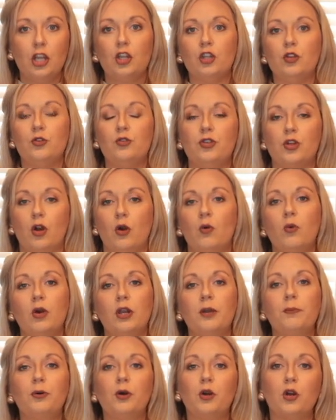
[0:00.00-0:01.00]
You don't
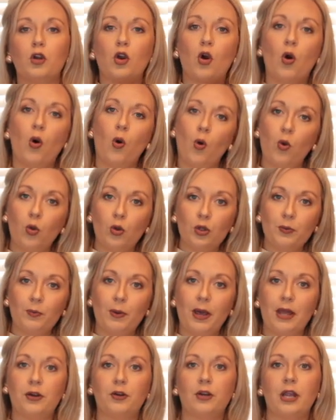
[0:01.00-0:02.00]
wanna put cold
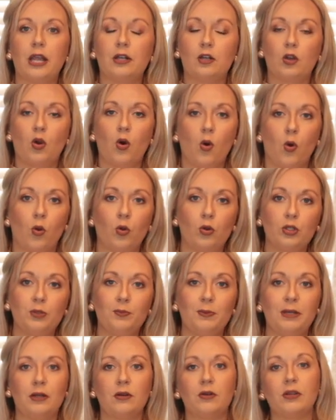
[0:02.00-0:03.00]
butter and cold
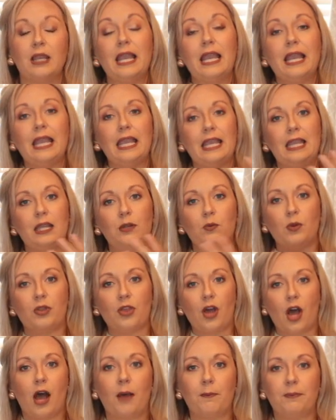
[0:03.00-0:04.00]
milk in with
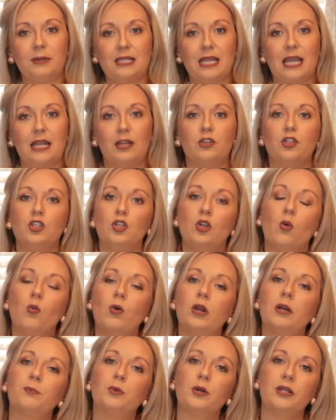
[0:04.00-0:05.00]
hot potatoes. You don't
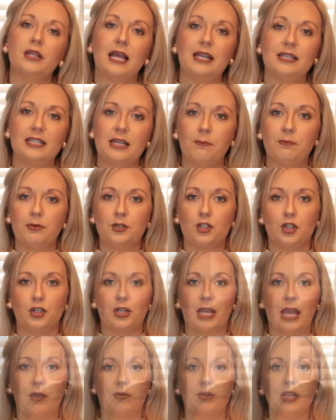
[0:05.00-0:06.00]
wanna bring that temperature
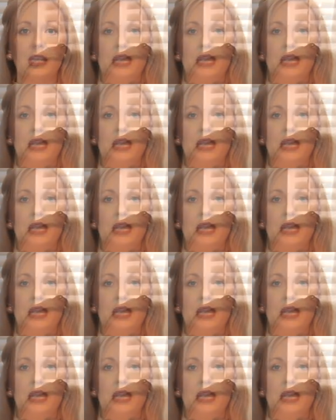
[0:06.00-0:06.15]
down